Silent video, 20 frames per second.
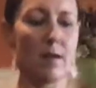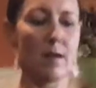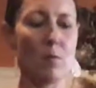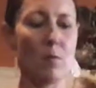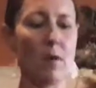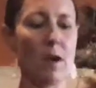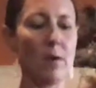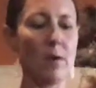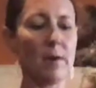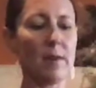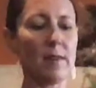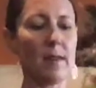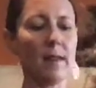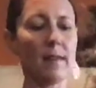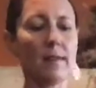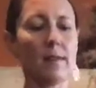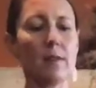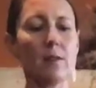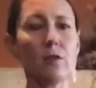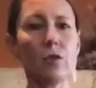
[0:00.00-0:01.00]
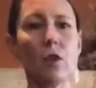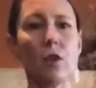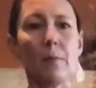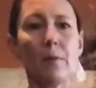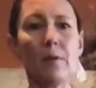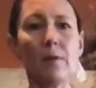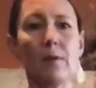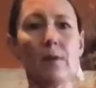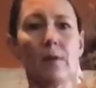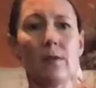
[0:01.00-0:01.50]
where we think the top
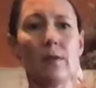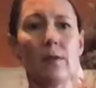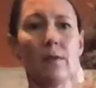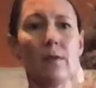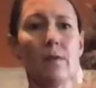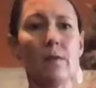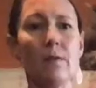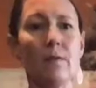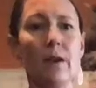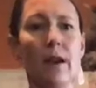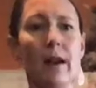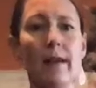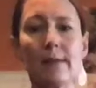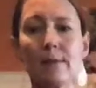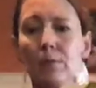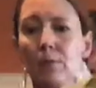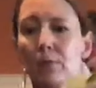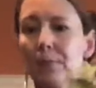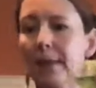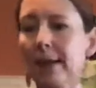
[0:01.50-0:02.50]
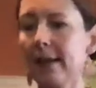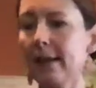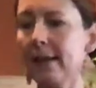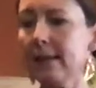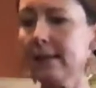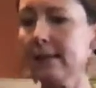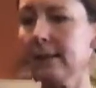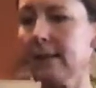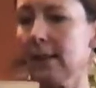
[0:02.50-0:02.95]
of the vase will be,